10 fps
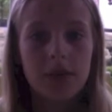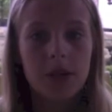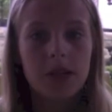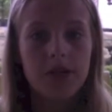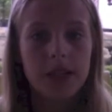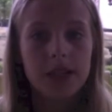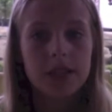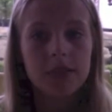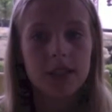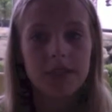with fins
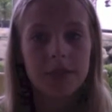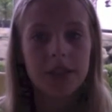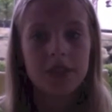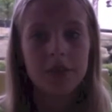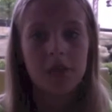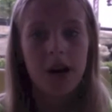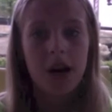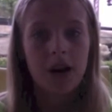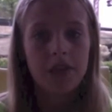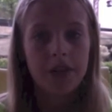was much more
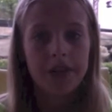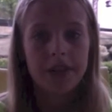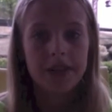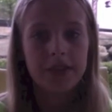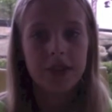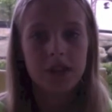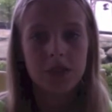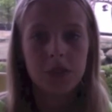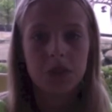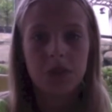powerful than the
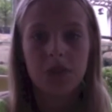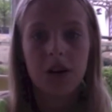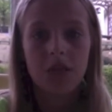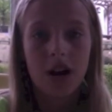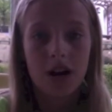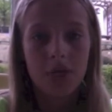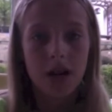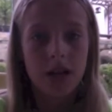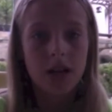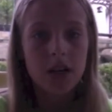thrust on rocket 1.